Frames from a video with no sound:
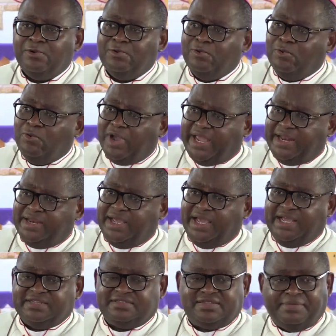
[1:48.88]
When
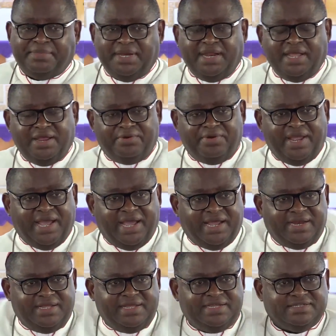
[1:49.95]
a
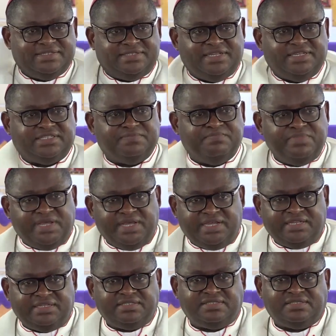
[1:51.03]
seminarian is
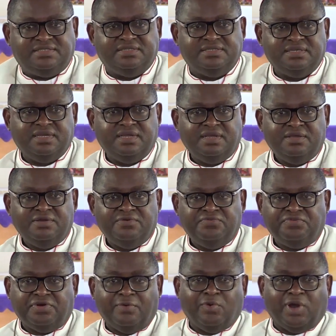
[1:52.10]
dismissed
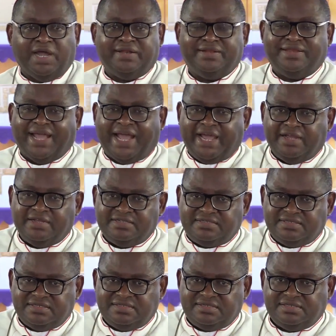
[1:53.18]
from one
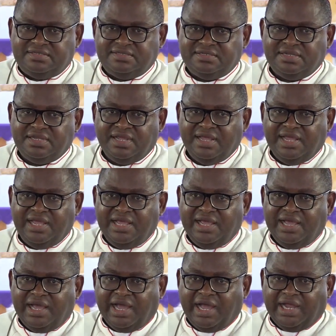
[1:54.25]
diocese,
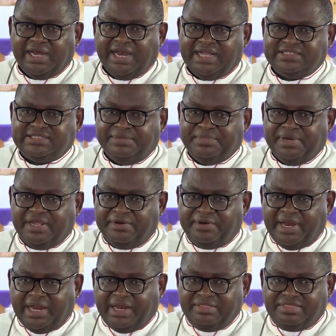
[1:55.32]
and that
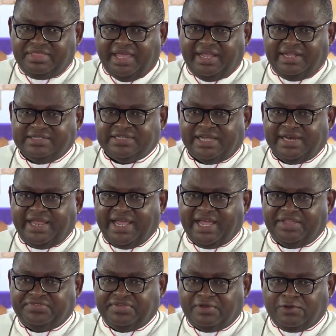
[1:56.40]
seminarian thinks that he
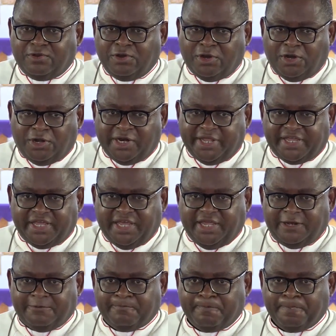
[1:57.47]
has a call
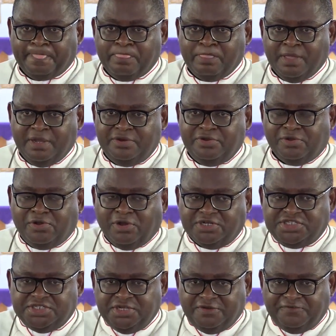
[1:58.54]
again to
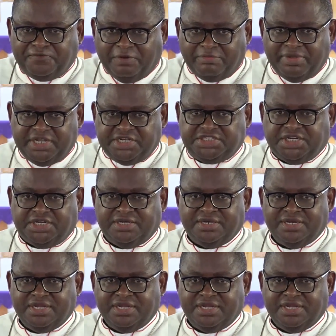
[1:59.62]
continue formation,